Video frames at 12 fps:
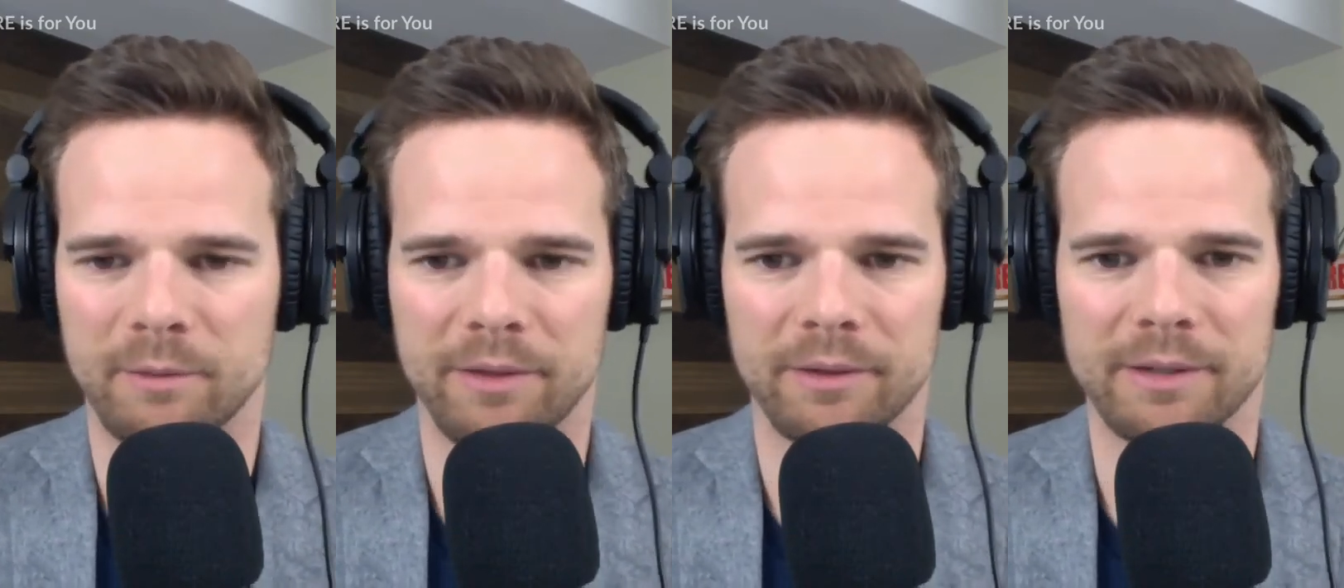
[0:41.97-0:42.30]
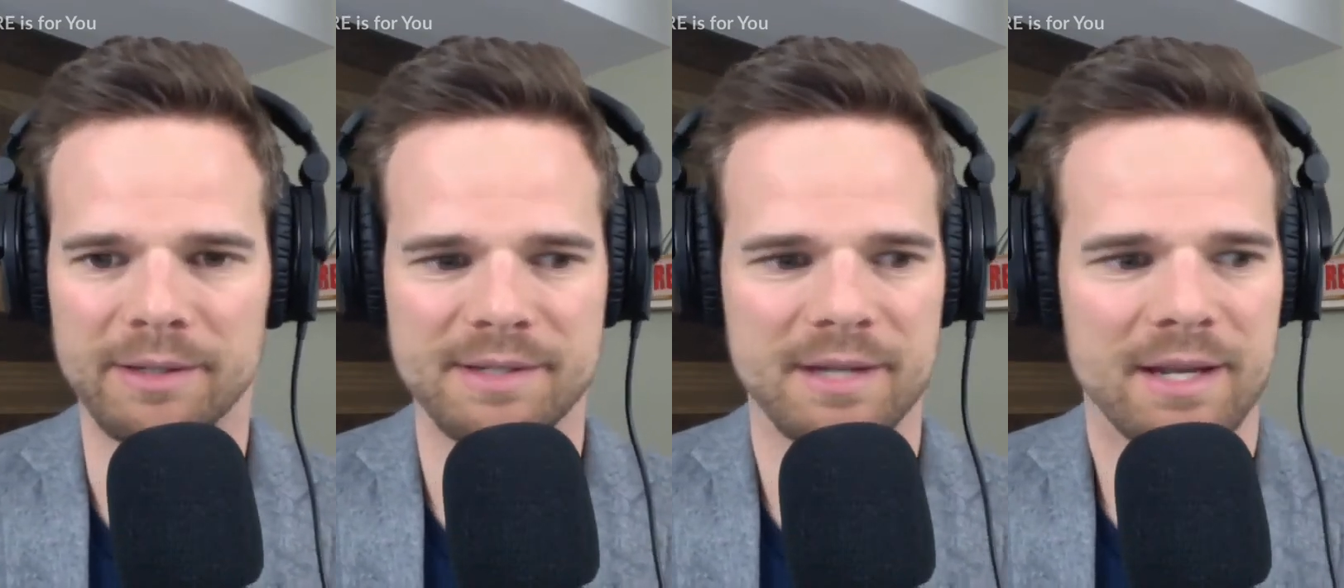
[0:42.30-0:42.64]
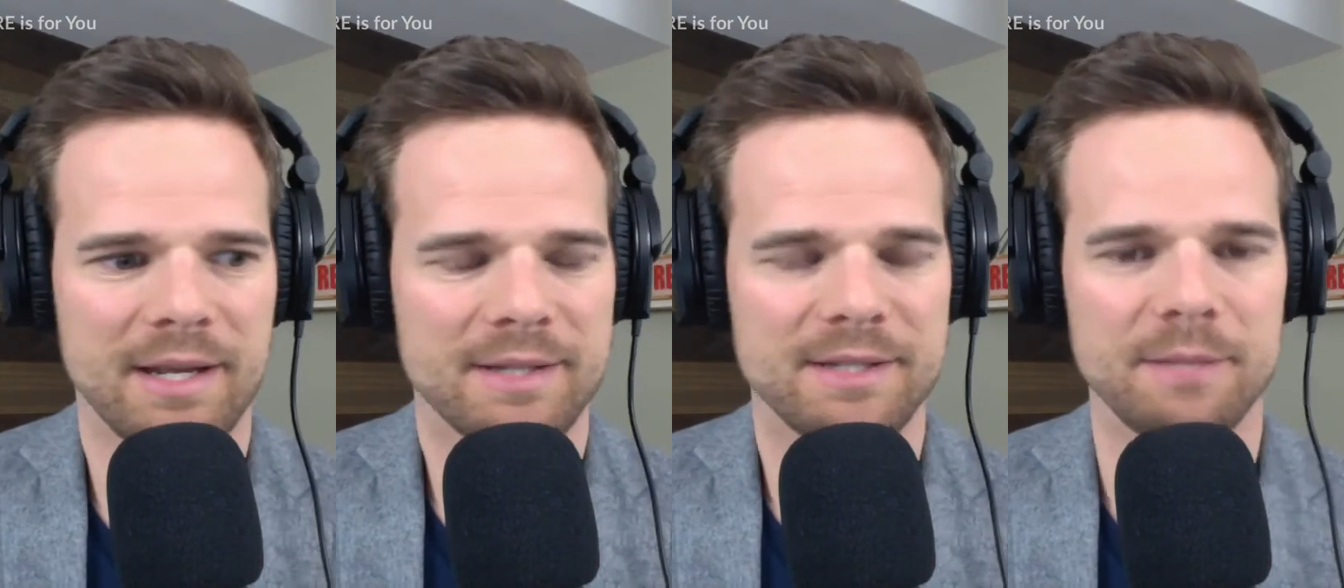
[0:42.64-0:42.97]
whether it's
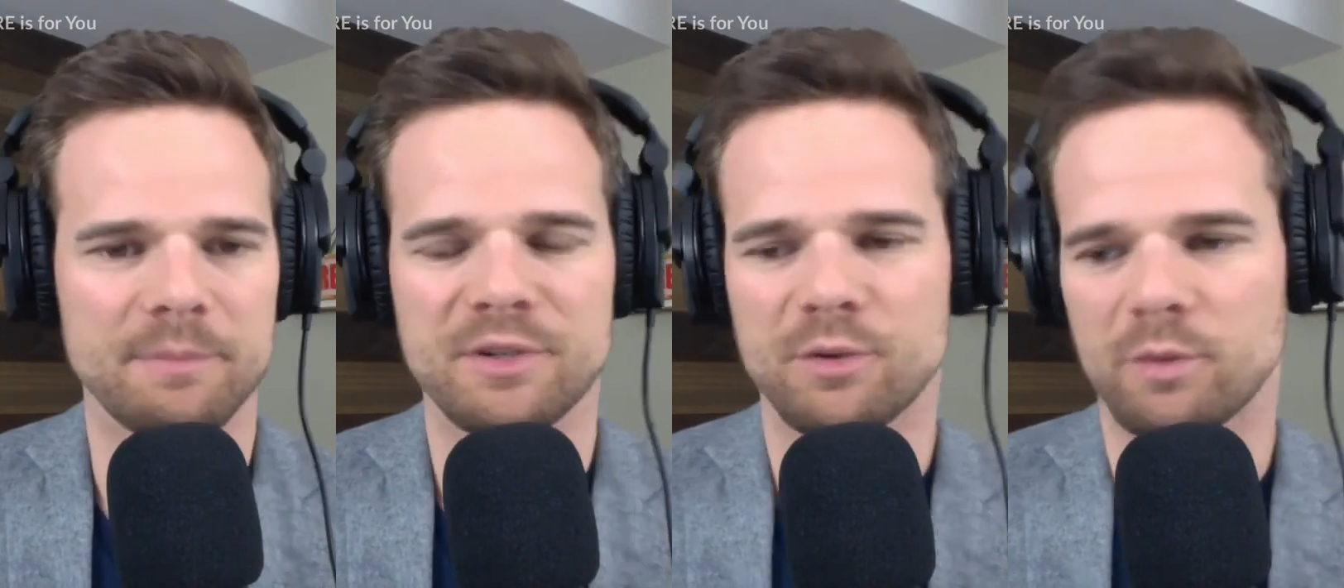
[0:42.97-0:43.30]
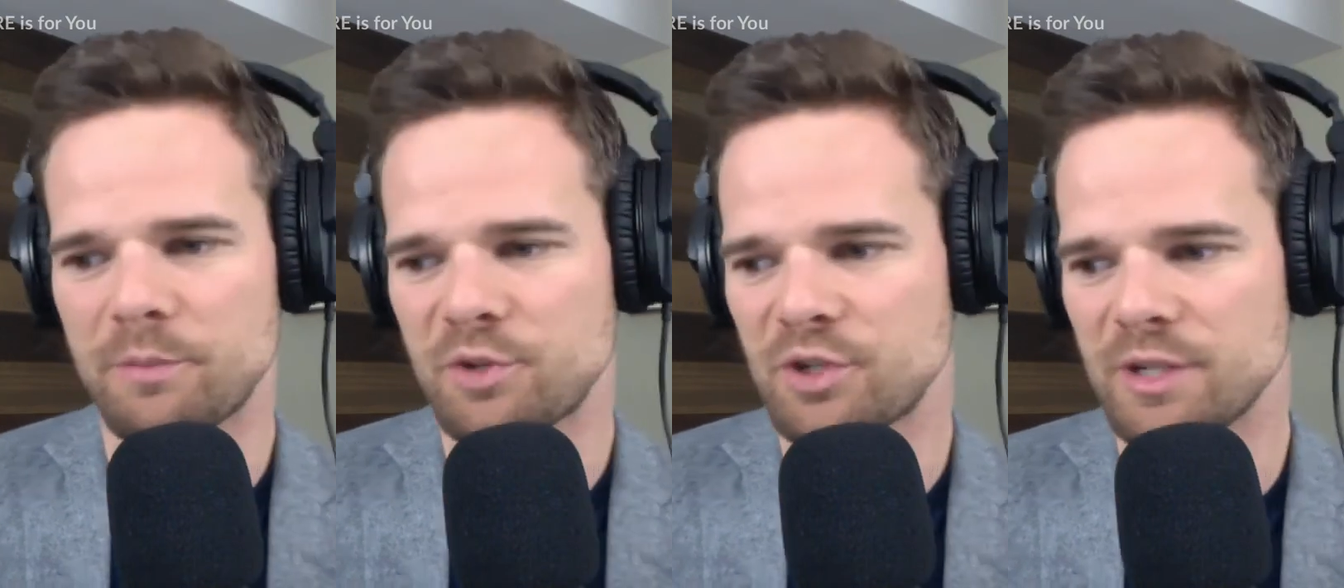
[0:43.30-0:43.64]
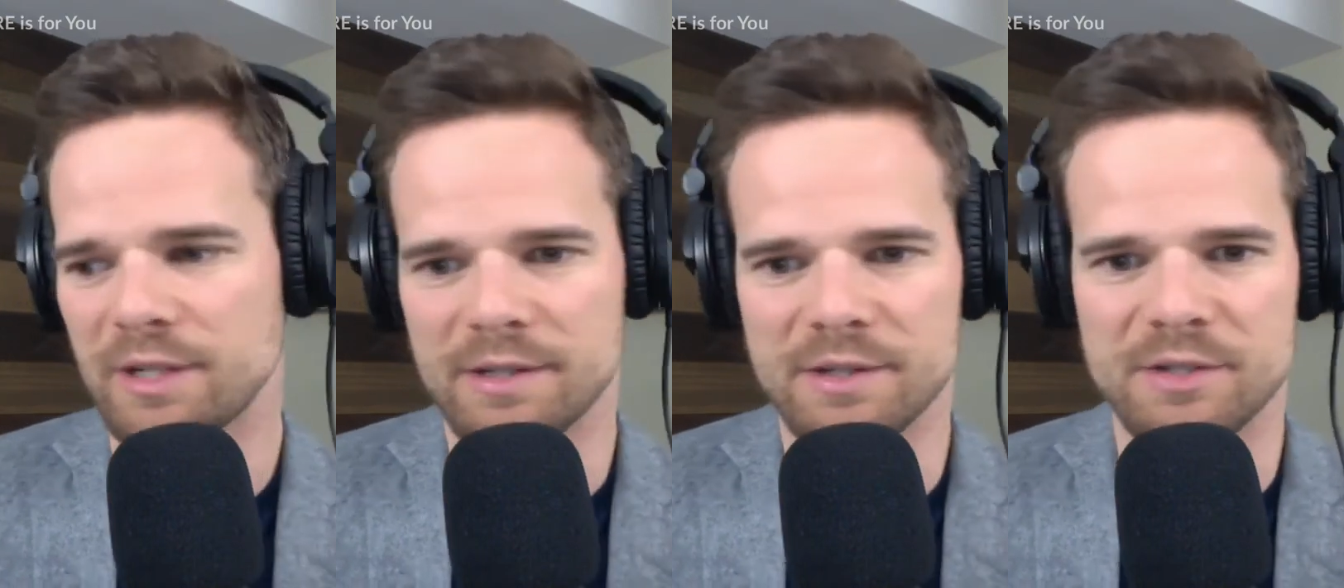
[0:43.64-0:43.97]

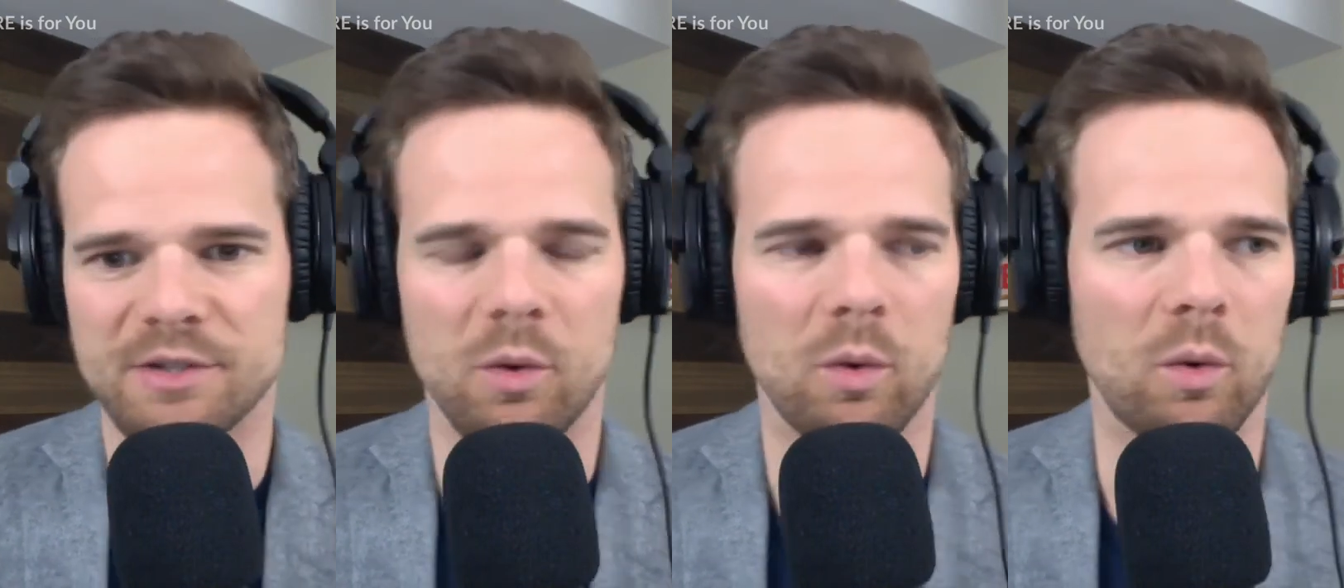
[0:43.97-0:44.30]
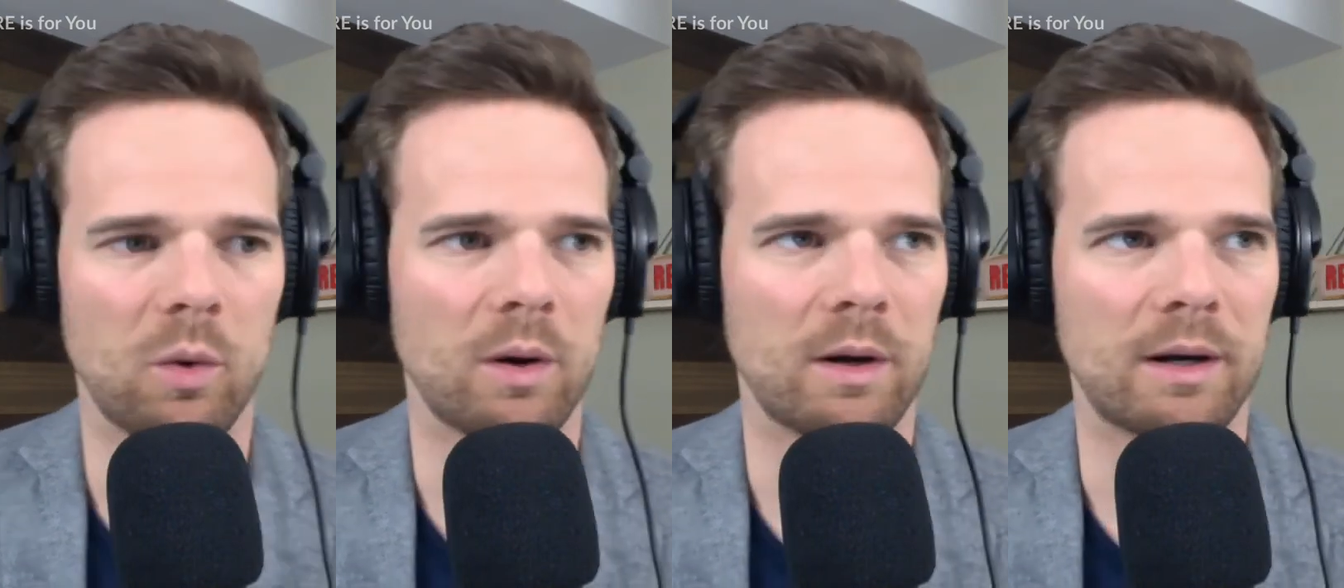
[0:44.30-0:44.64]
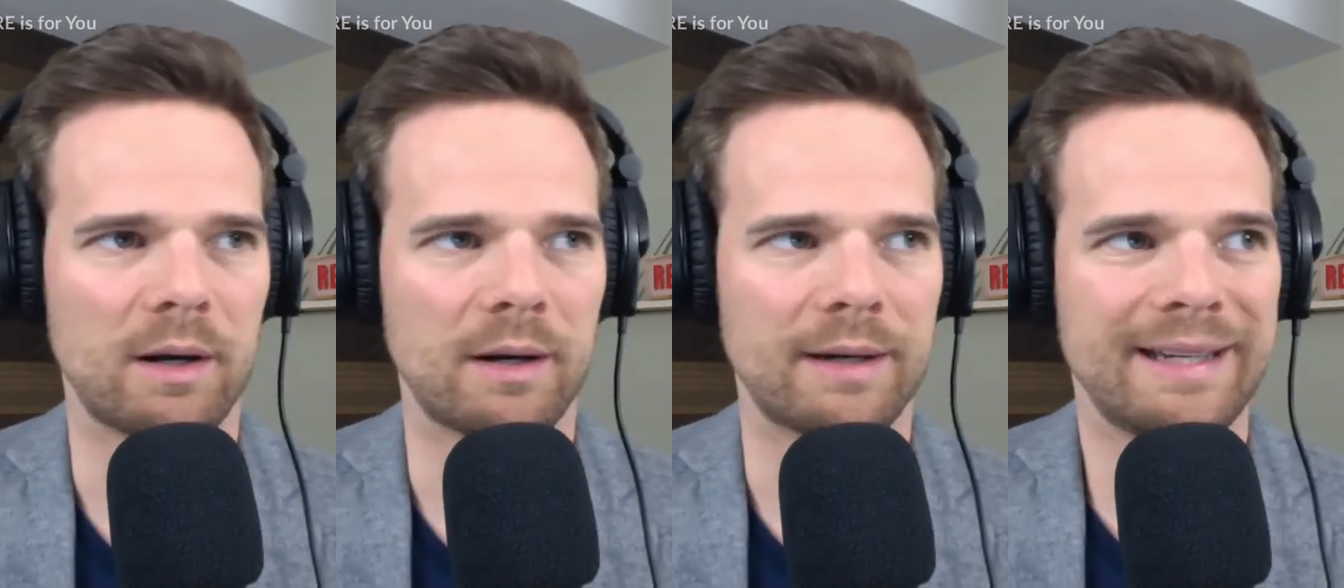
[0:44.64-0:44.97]
subscriptions
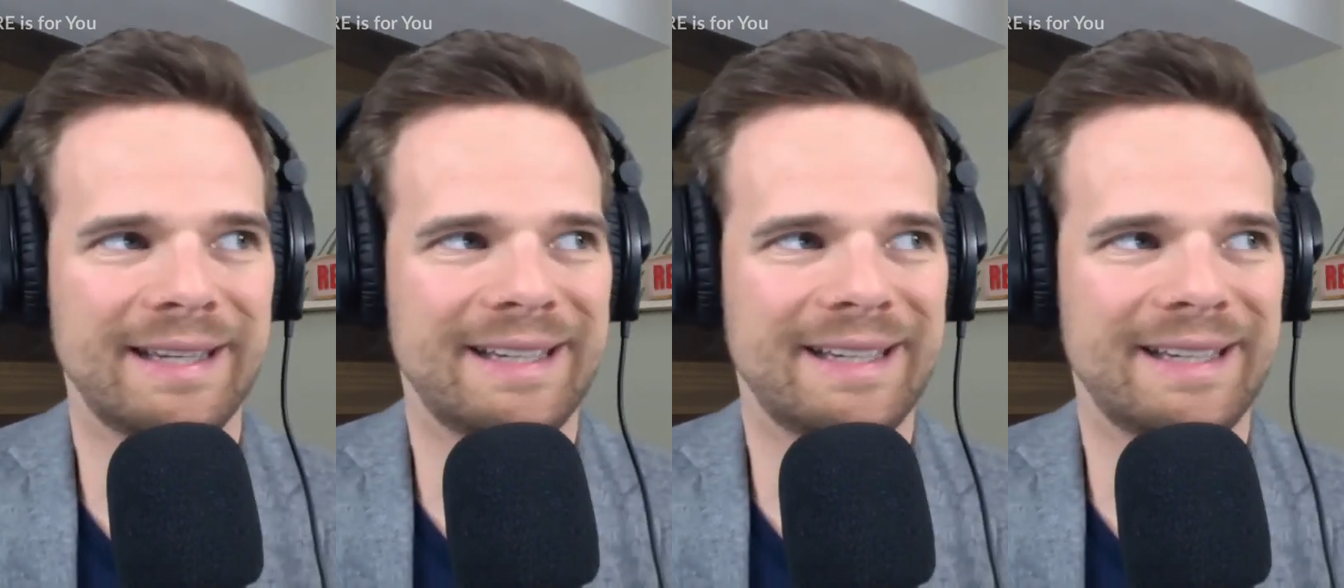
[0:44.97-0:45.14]
or